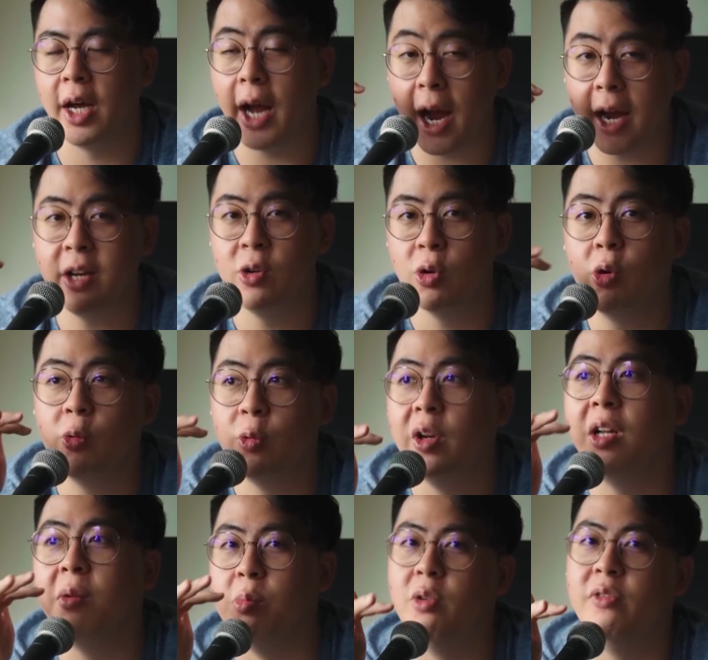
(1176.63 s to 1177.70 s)
I know
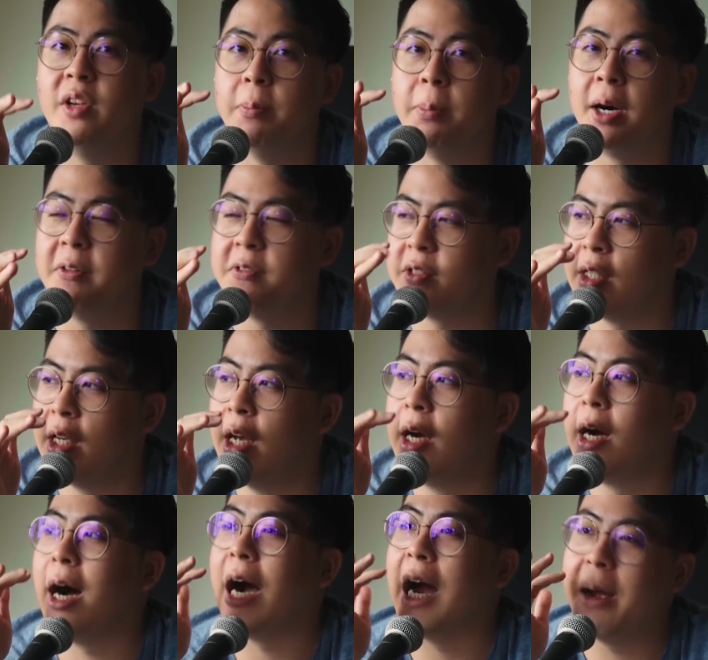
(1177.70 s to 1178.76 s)
real movie buffs.
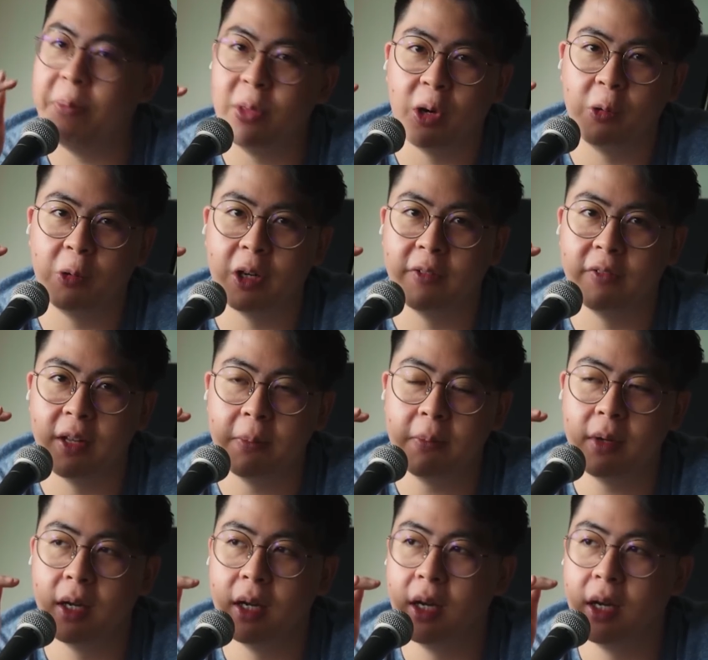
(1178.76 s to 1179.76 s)
I'm not one of them.